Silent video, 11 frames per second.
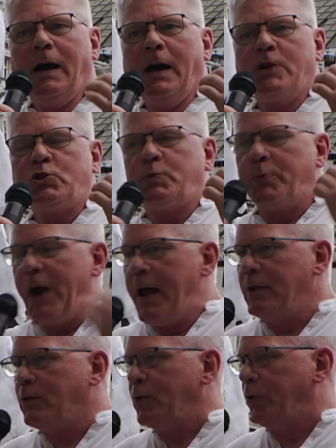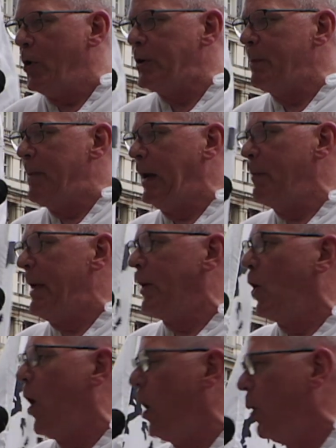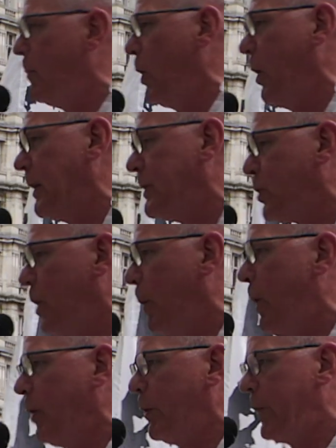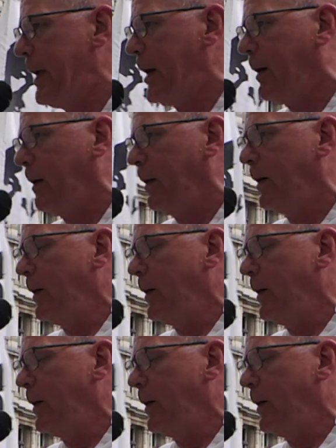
and sprayed thirty millimeter hollow bullets upon the vehicle